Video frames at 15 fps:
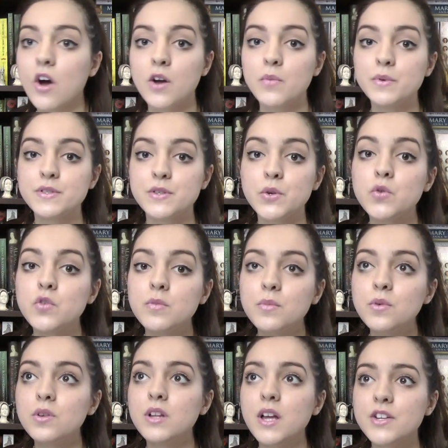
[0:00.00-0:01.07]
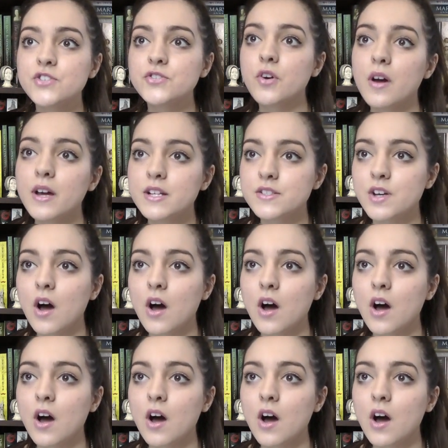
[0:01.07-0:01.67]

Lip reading: I was normal and trying to